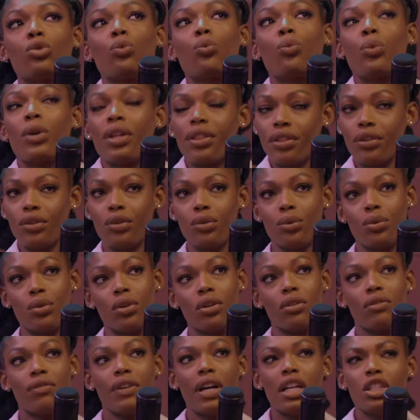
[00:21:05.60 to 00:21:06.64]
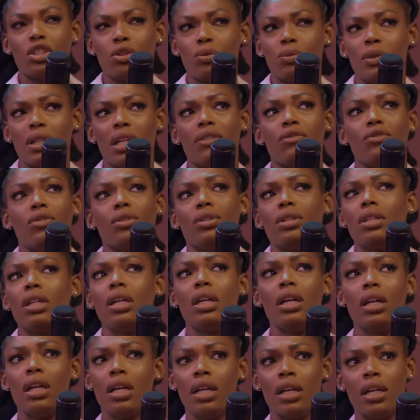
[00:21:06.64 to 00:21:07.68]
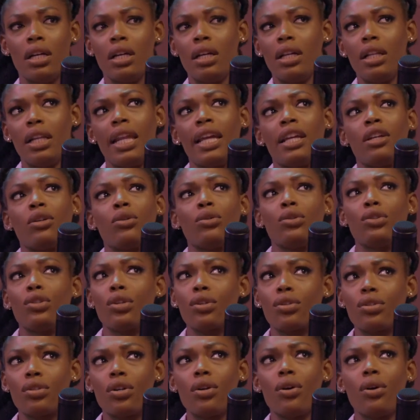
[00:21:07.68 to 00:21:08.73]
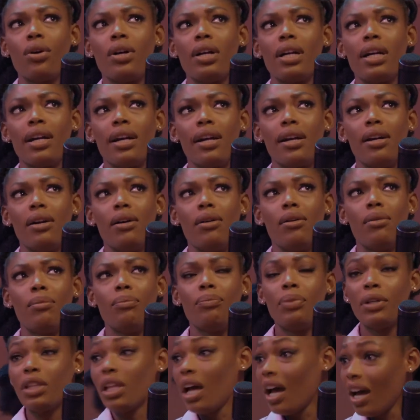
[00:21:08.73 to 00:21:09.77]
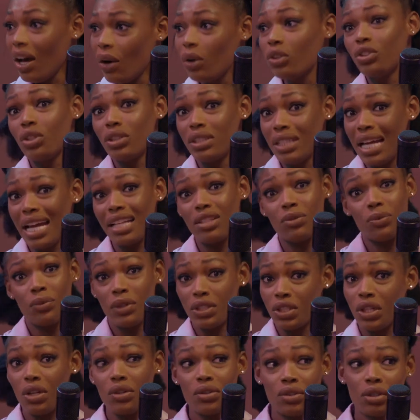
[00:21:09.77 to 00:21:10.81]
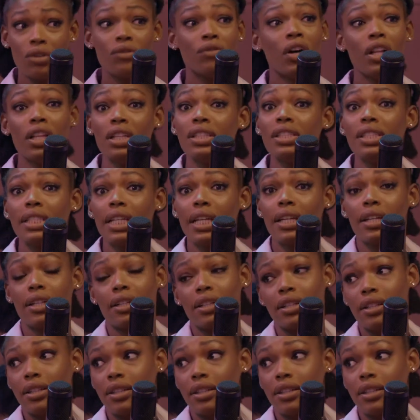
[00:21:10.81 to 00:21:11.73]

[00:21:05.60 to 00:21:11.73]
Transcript: with New York Fashion Week. I've done like couture, but also that was also volunteer.